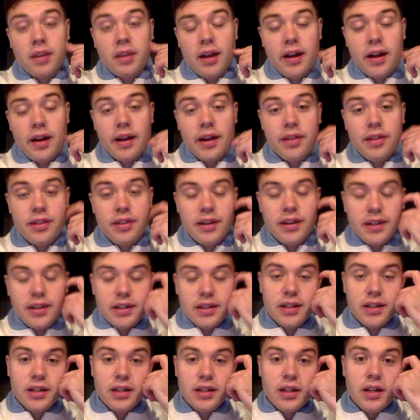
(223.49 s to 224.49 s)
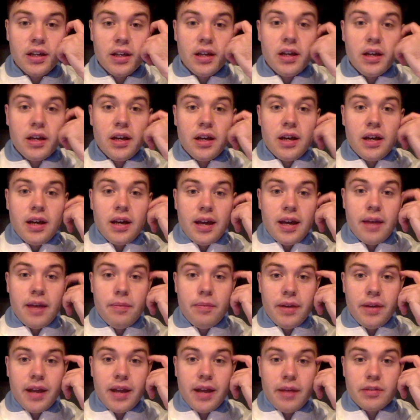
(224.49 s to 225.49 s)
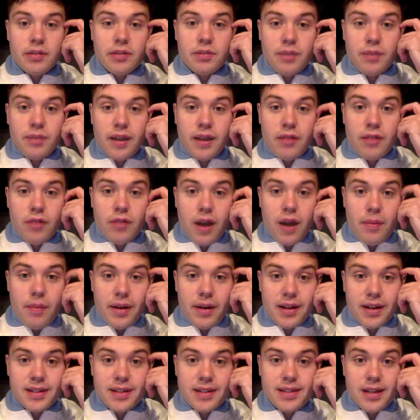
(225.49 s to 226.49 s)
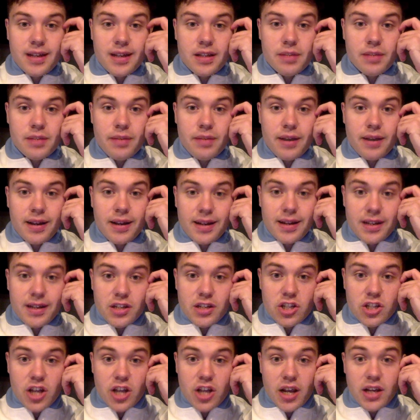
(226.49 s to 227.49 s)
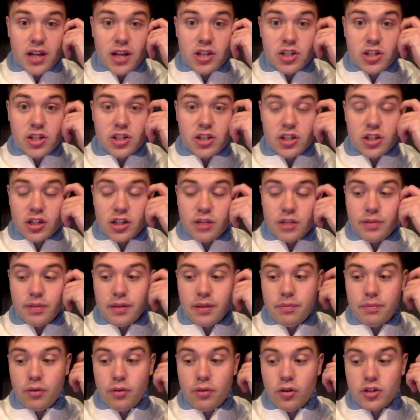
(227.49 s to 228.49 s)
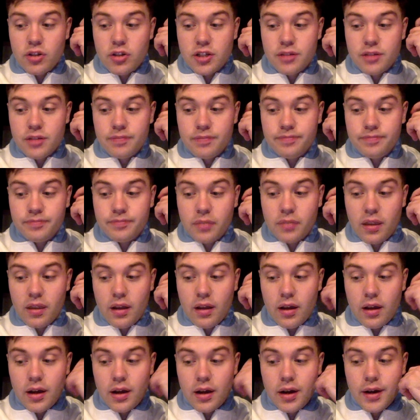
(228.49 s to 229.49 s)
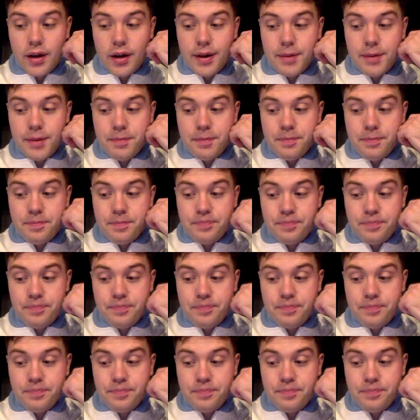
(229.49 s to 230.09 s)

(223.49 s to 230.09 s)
And I think him being able to play right back and centre back and interchange is going to be important. Right